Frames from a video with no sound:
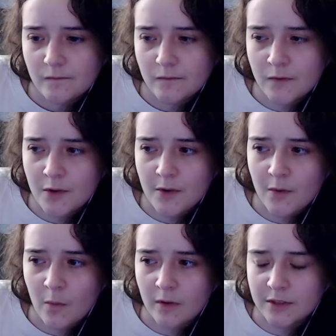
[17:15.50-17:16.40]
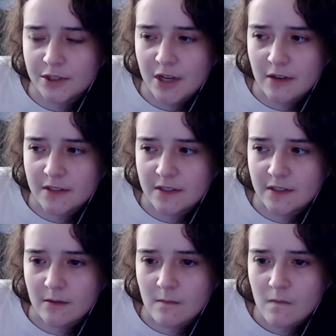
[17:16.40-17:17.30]
doing the World of Chel
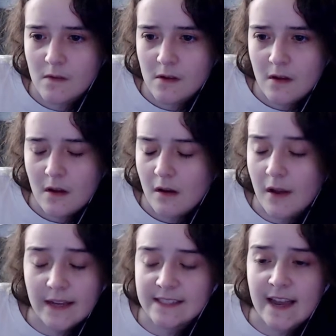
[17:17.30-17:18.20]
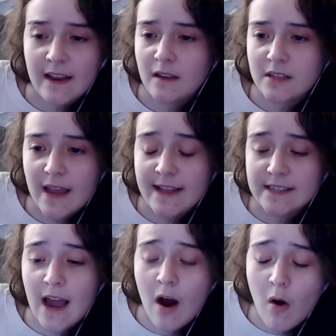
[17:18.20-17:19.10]
system. Like I said,
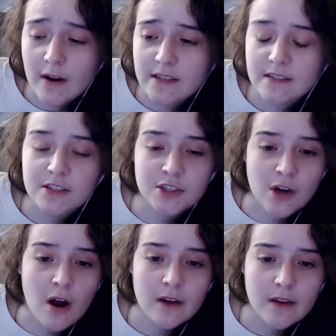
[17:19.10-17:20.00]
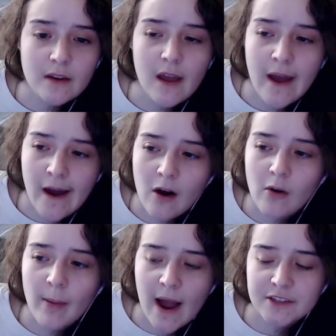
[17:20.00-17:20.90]
it's honestly shocking
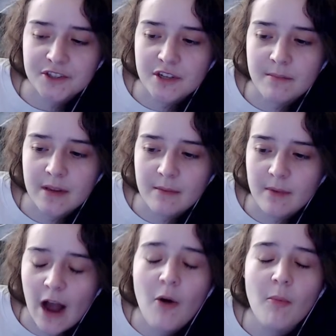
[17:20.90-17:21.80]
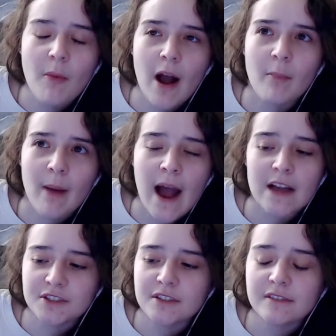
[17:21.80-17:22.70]
how passionately
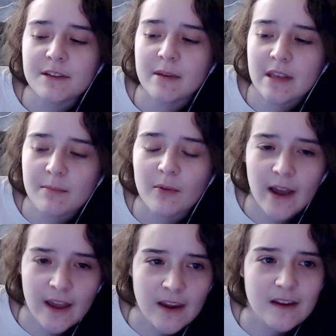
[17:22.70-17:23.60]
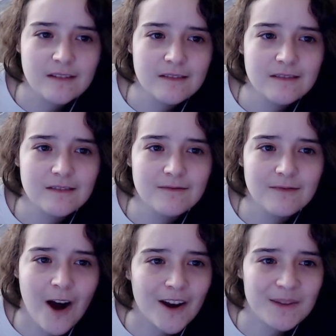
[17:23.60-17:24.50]
people hate
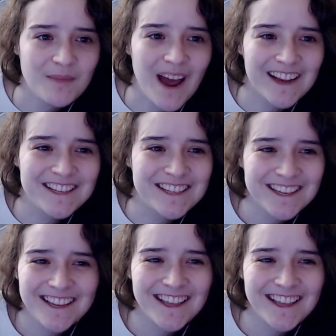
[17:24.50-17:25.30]
hockey bags.